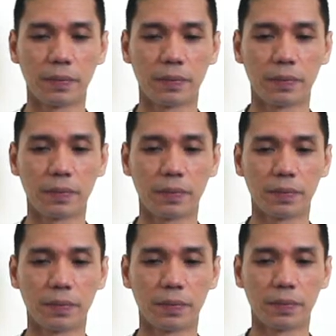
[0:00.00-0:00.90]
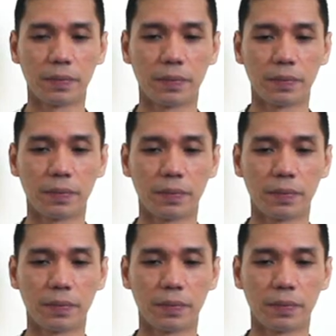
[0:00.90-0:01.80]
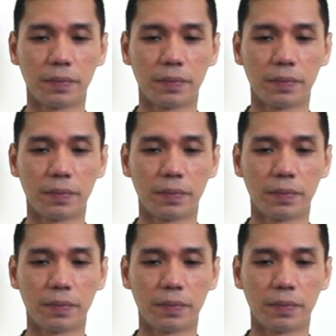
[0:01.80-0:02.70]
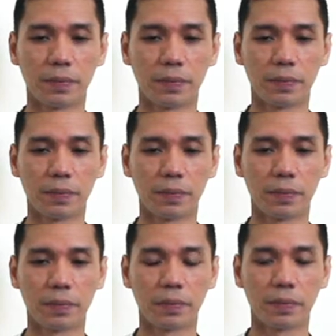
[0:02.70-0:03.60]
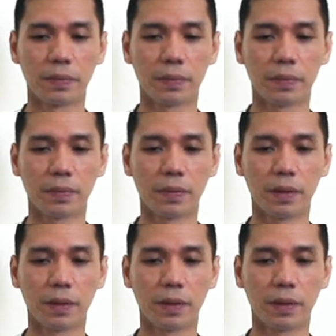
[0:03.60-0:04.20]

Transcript: No one is speaking in this clip.